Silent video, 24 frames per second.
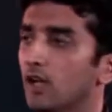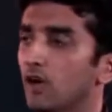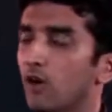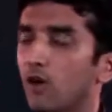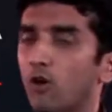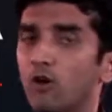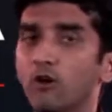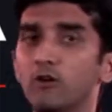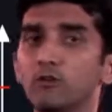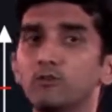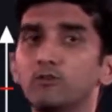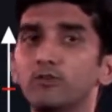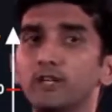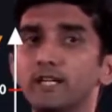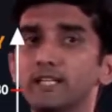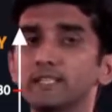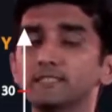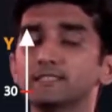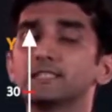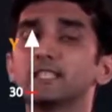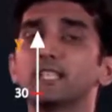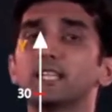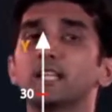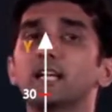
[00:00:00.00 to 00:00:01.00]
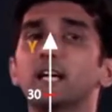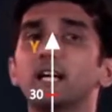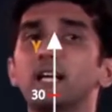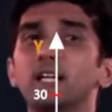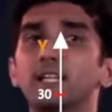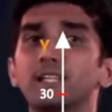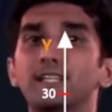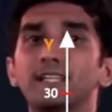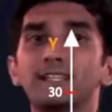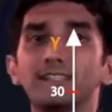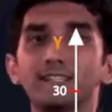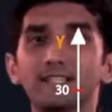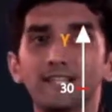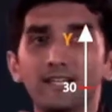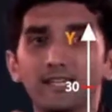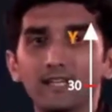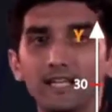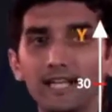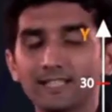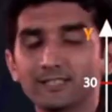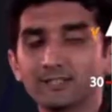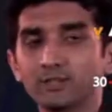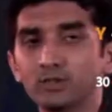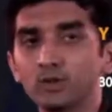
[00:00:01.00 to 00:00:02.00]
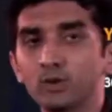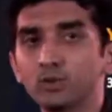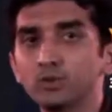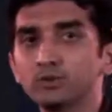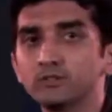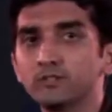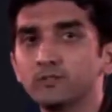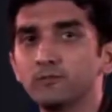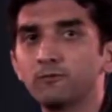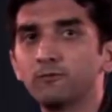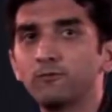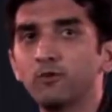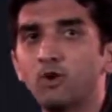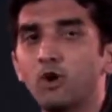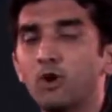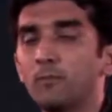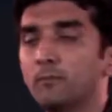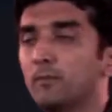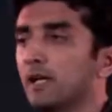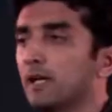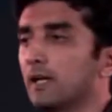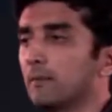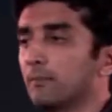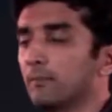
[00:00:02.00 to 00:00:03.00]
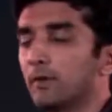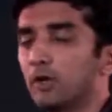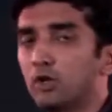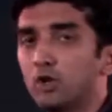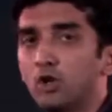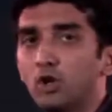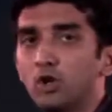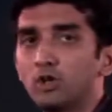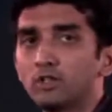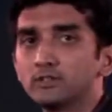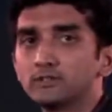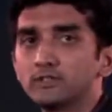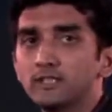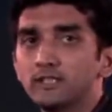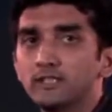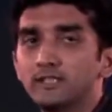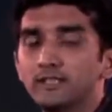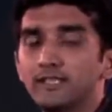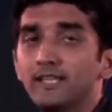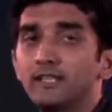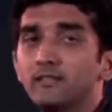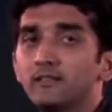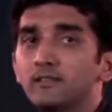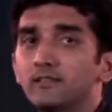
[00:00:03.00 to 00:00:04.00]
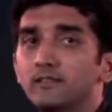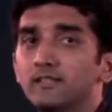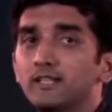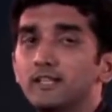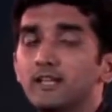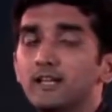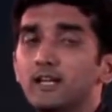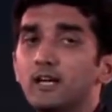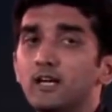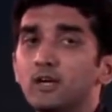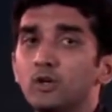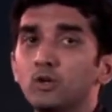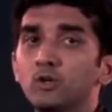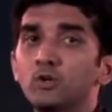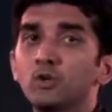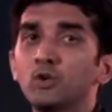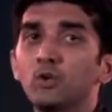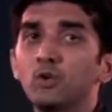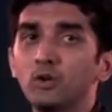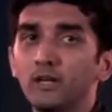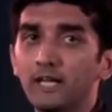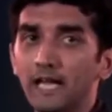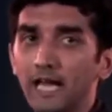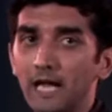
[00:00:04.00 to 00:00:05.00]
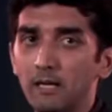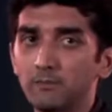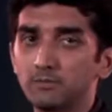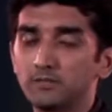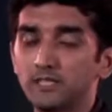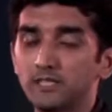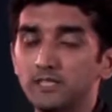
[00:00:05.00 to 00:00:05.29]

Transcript: always they are in their exclusive form, because then there are no gaps.